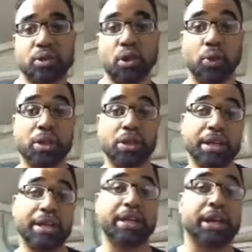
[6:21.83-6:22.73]
Or we
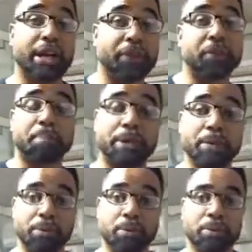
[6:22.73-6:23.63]
look at other
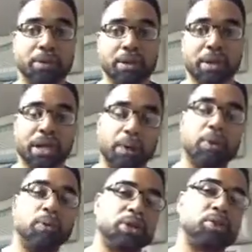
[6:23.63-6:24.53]
people and we
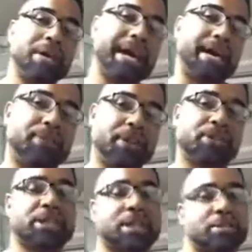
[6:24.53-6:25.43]
wish we had their
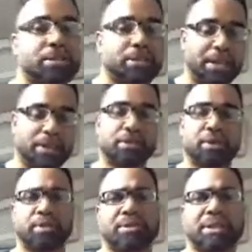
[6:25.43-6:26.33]
set of
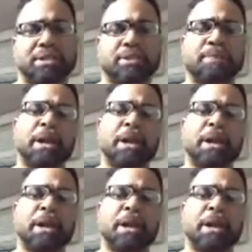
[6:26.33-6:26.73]
circumstances.